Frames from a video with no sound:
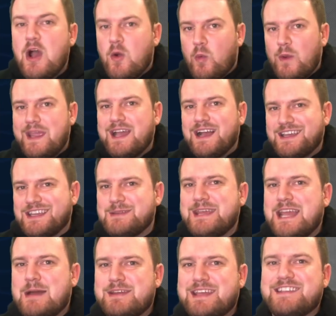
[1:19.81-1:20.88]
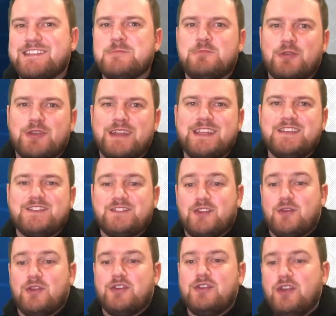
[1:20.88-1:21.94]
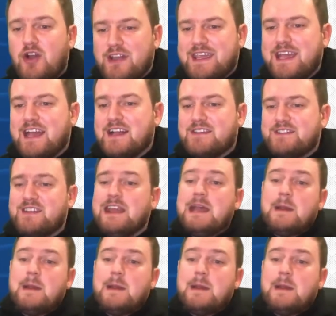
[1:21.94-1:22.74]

we are going to be able to get some pretty solid knockouts.